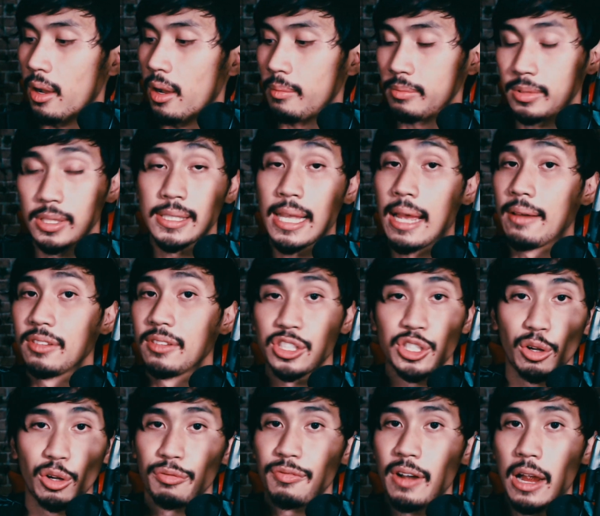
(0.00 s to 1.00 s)
Just have the
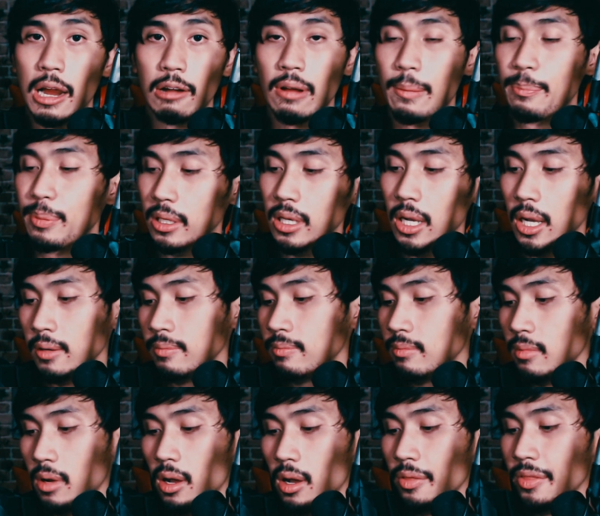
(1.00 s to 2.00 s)
Surefire replica
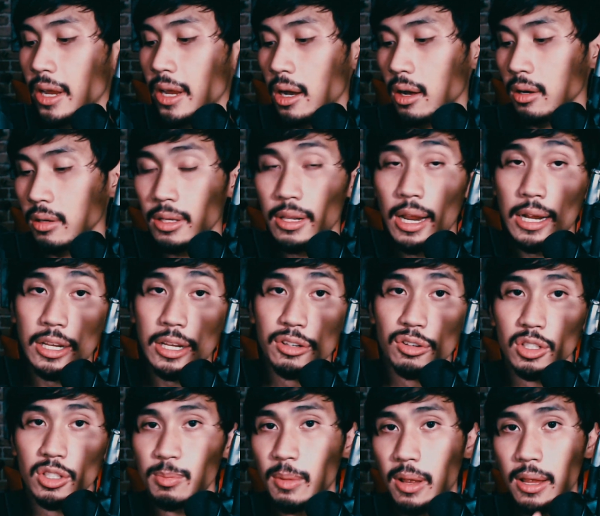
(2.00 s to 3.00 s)
on there, and I can
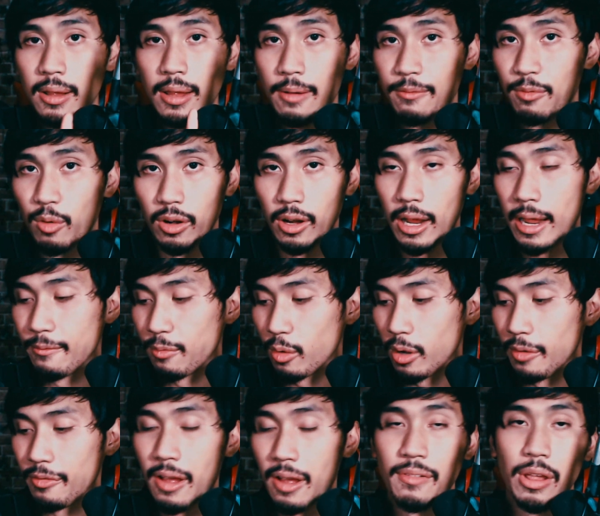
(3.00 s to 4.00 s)
use my
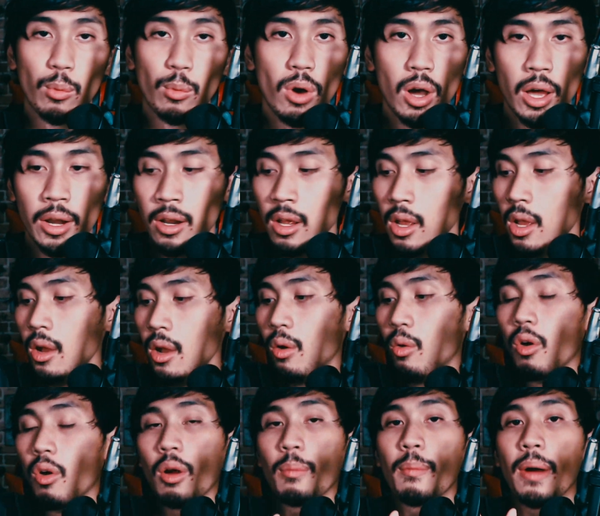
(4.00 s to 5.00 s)
M45A1
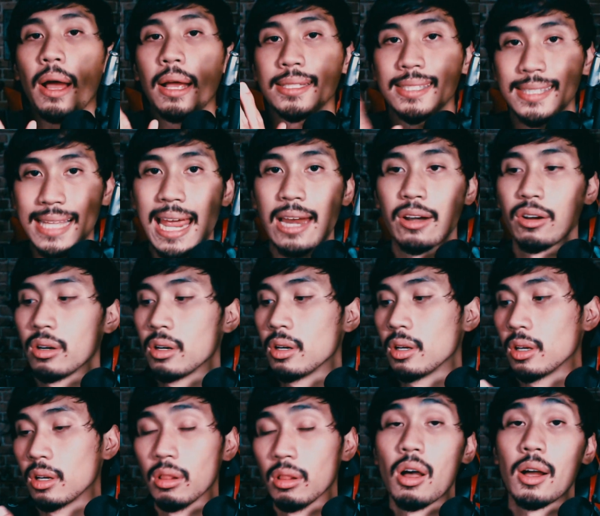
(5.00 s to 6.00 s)
or my standard
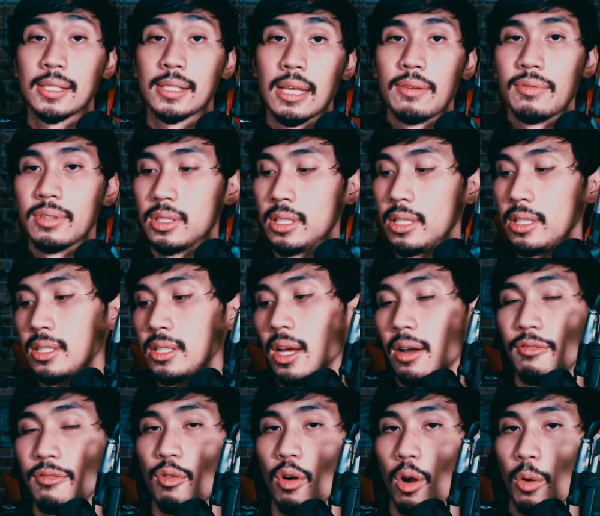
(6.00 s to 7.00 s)
Glock 17
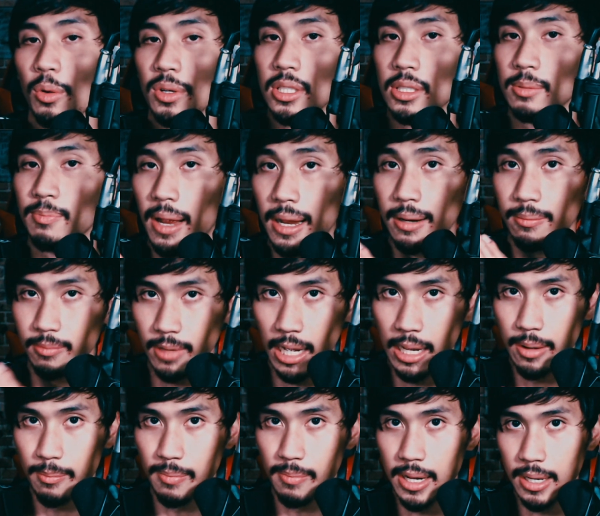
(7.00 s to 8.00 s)
Gen 4, which is my
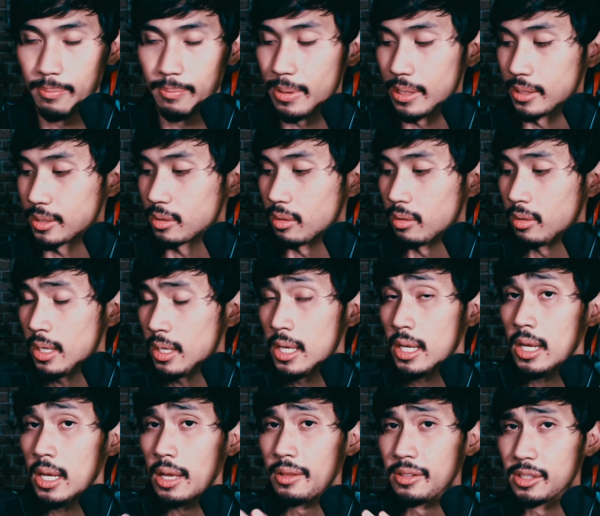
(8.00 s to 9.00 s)
kind of main pistol,
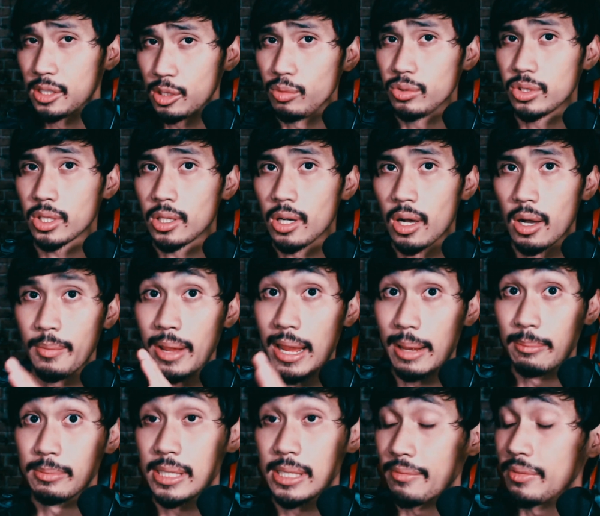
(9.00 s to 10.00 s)
and soon to come
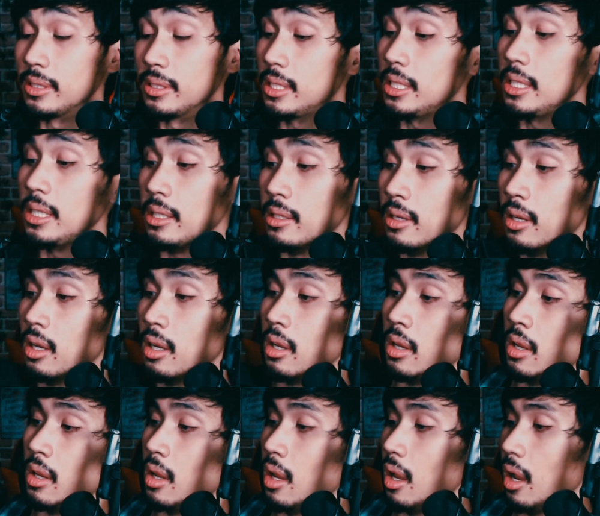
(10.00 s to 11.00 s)
M17.
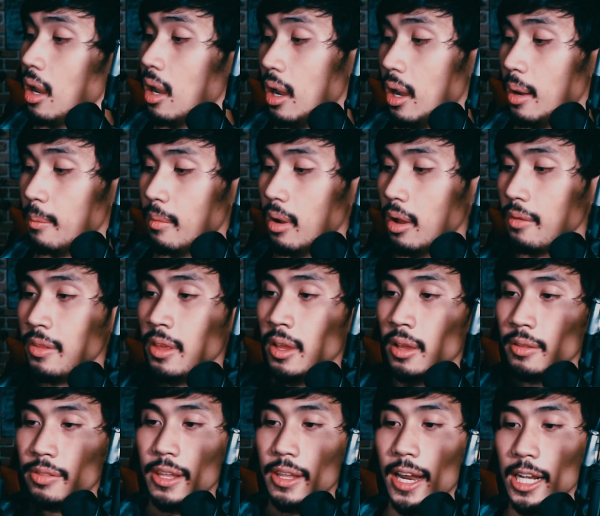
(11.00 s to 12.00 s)
On
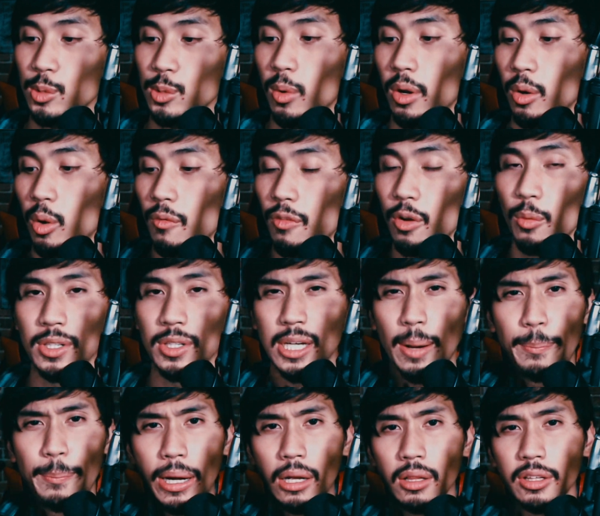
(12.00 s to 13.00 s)
the next one over, which I
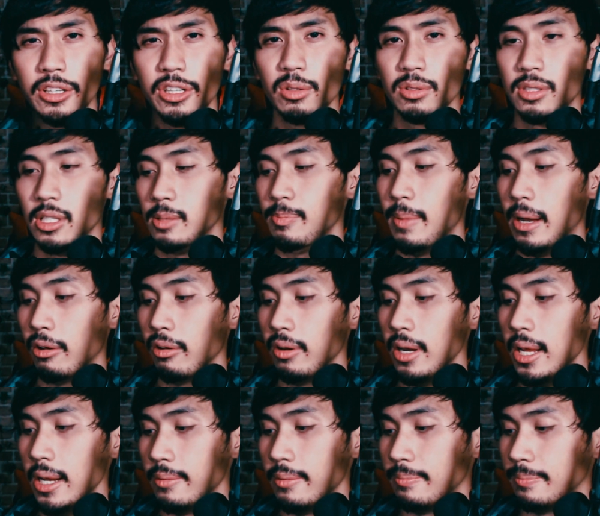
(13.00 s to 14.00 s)
barely use, is my
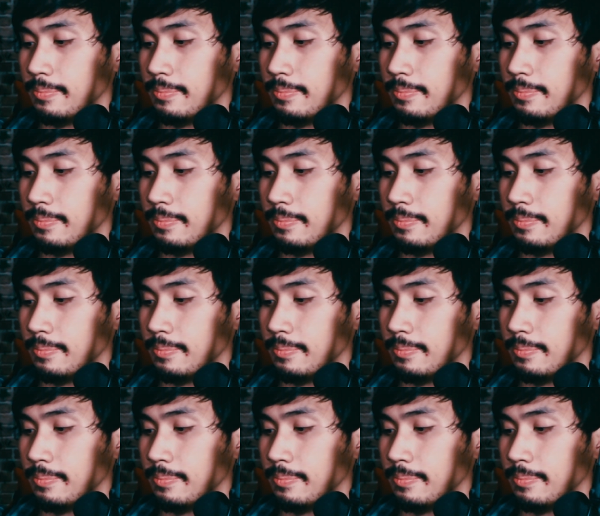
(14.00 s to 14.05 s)
grenade.